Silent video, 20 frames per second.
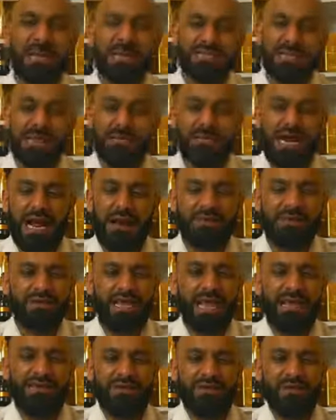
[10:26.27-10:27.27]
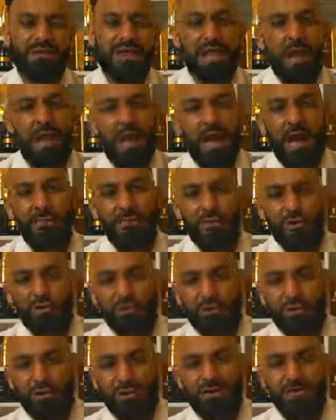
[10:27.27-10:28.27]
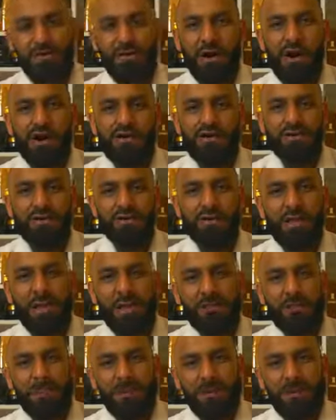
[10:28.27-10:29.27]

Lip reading: Sometimes guys do that. I'm not sure if girls do that,